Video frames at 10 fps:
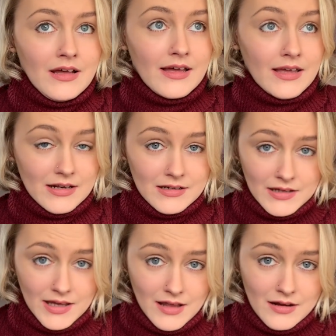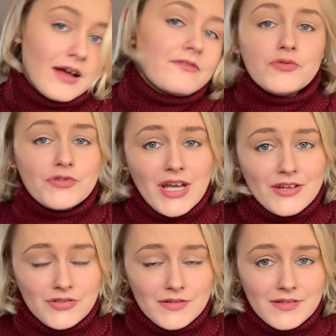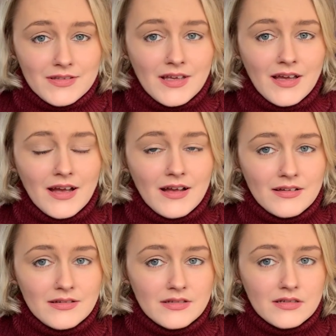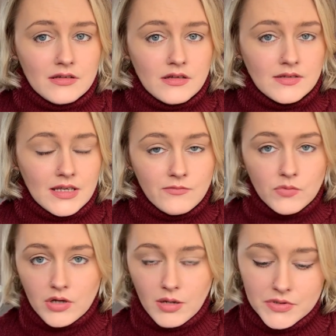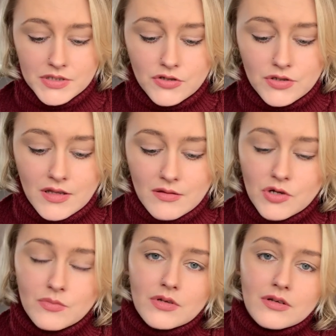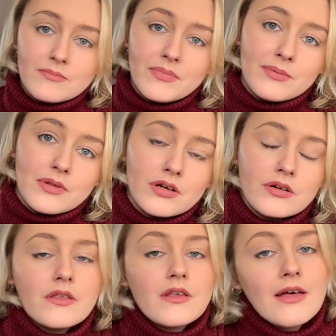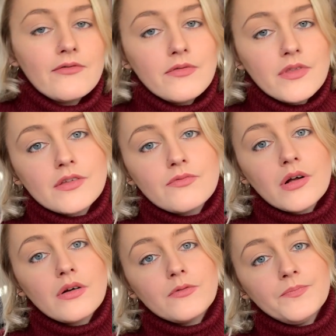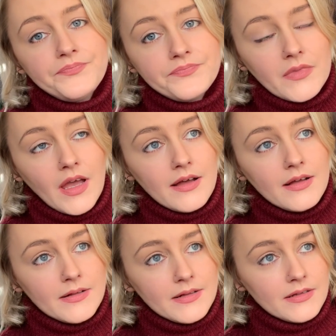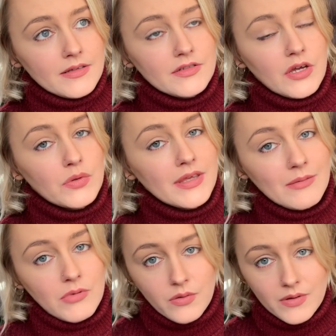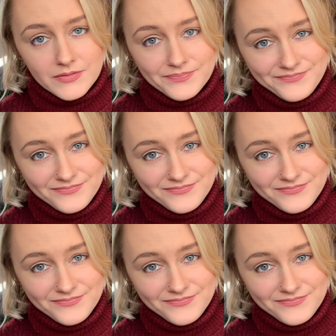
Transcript: again and again after rejections, and there's even more competition at the moment. People are hungrier than ever for this role. So keep going.